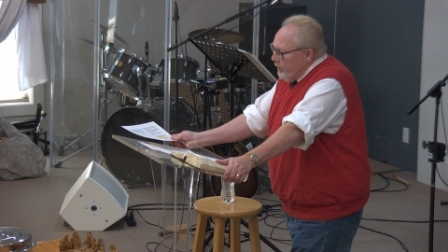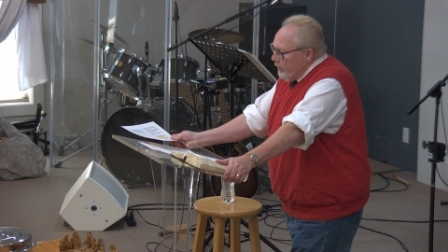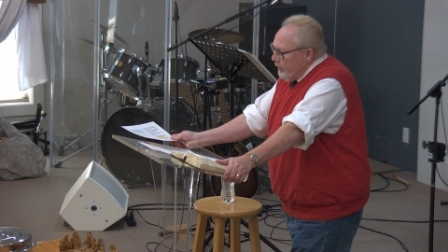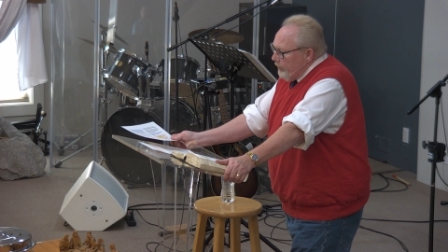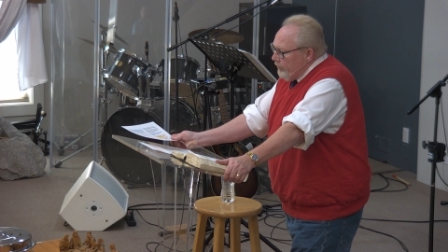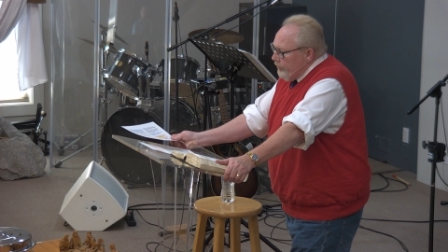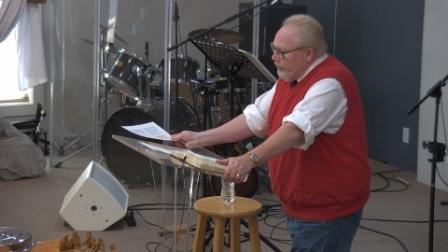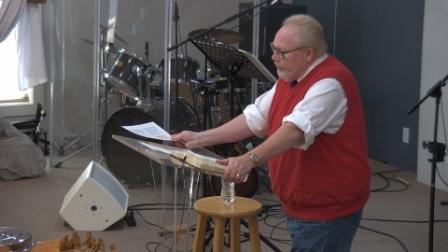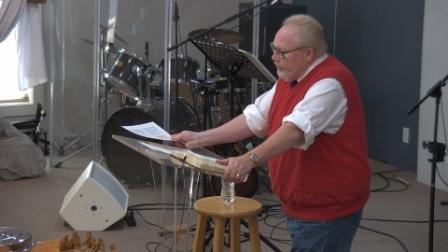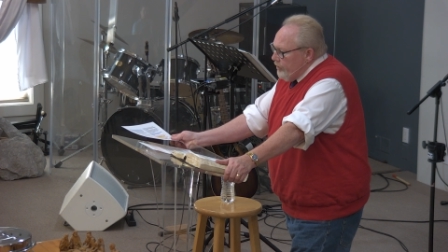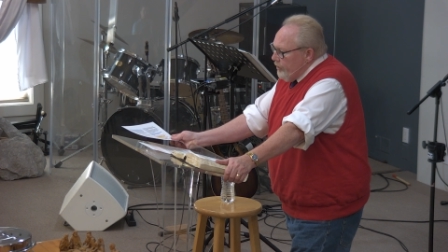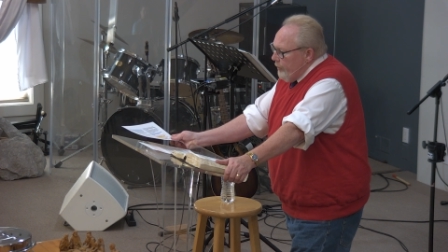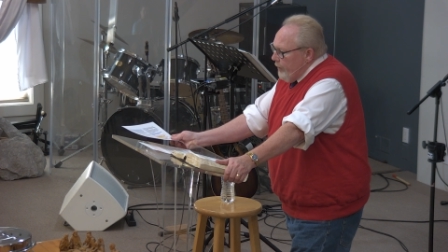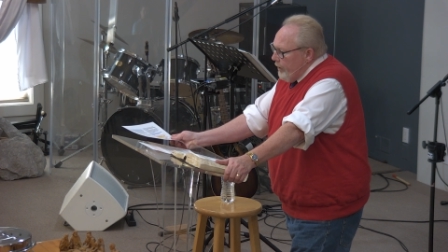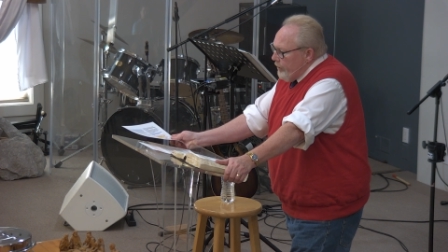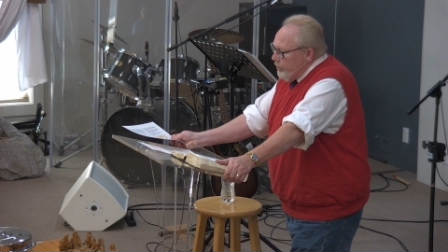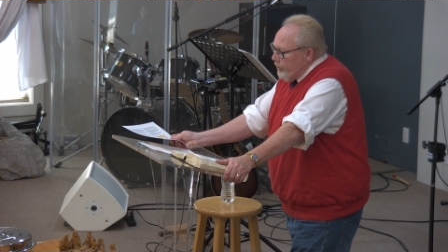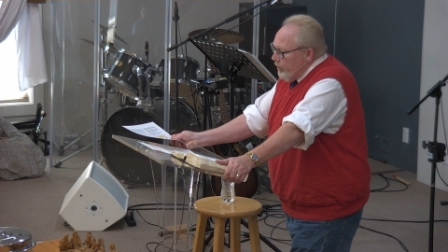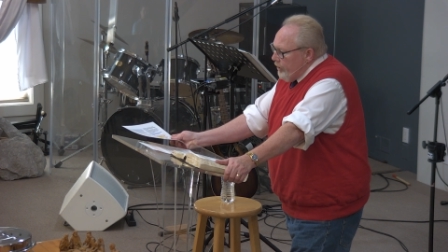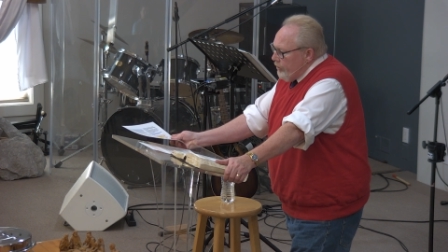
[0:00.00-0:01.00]
listens to
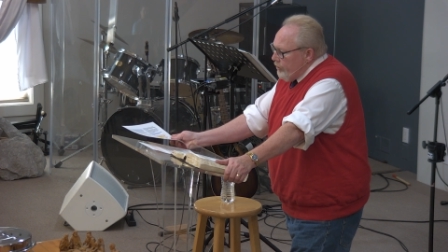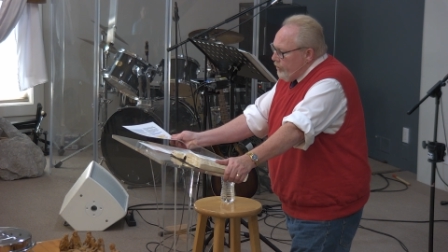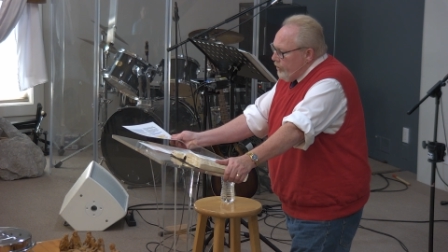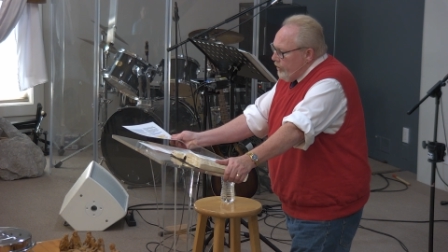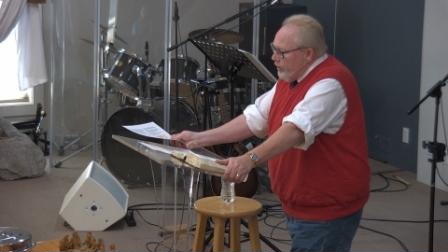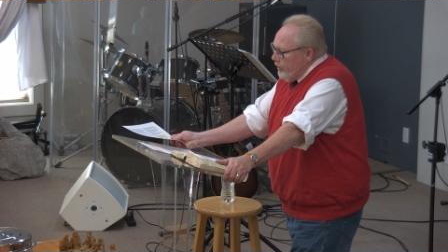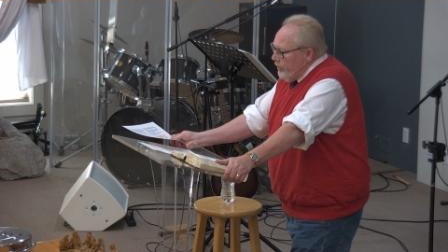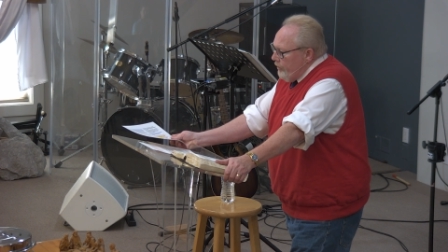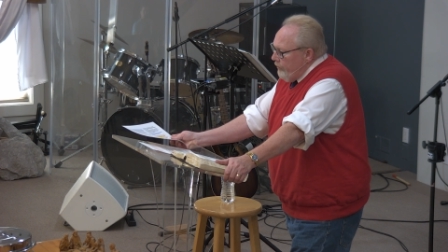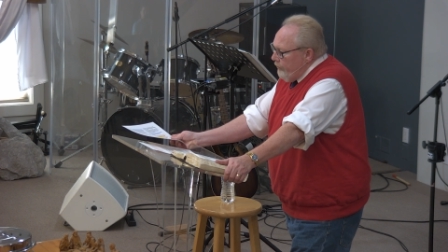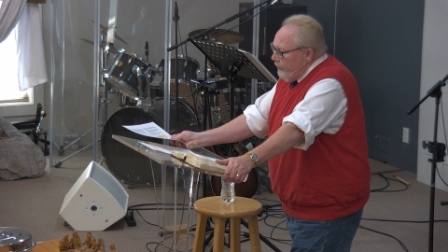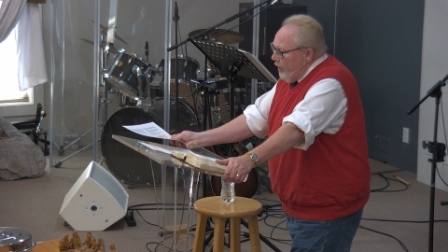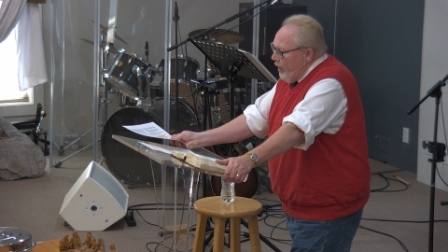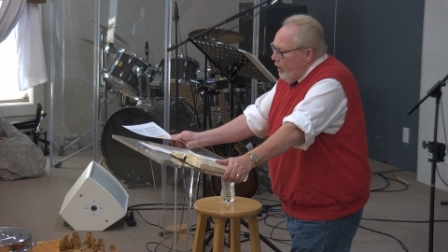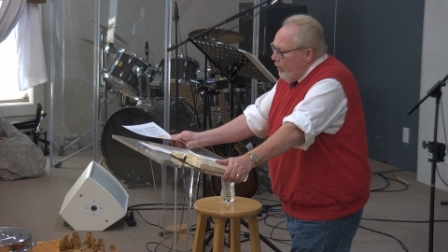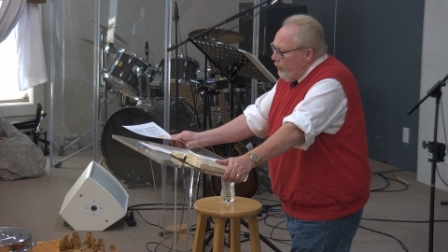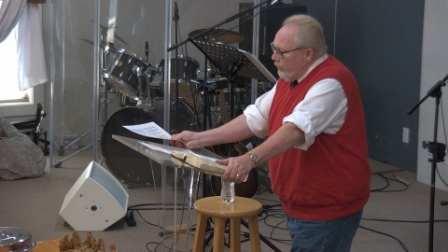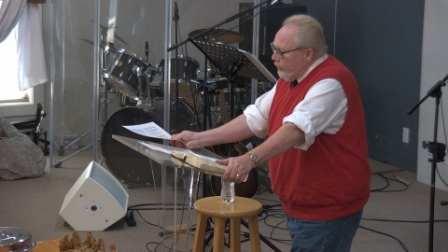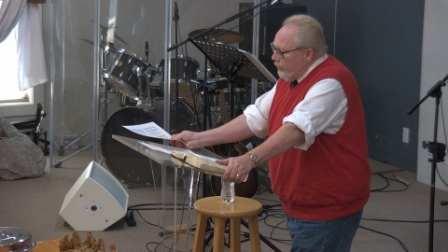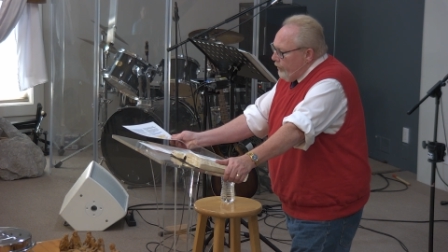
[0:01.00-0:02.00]
my teaching, and then
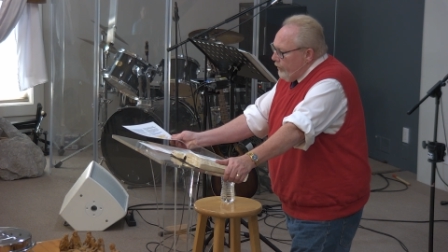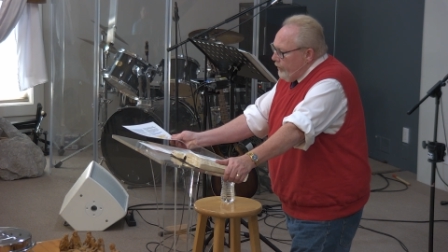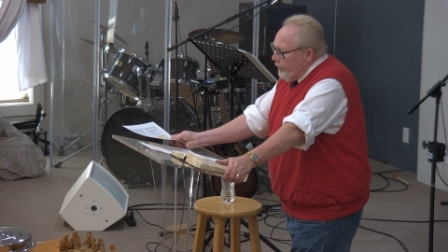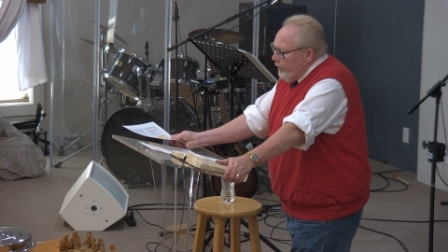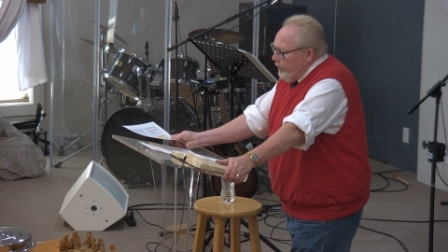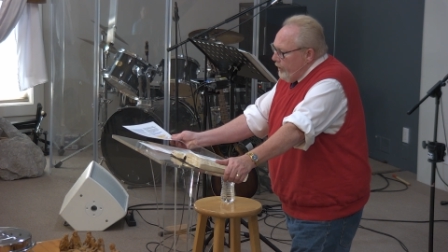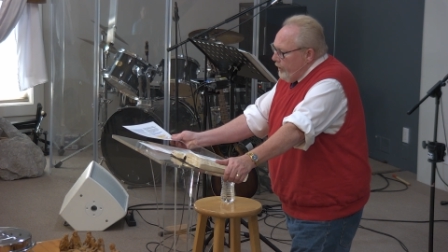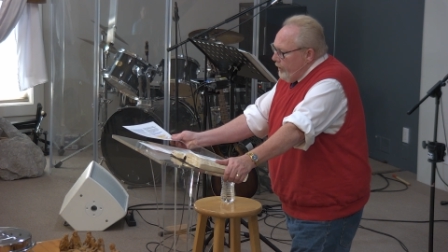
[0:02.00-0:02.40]
follows it.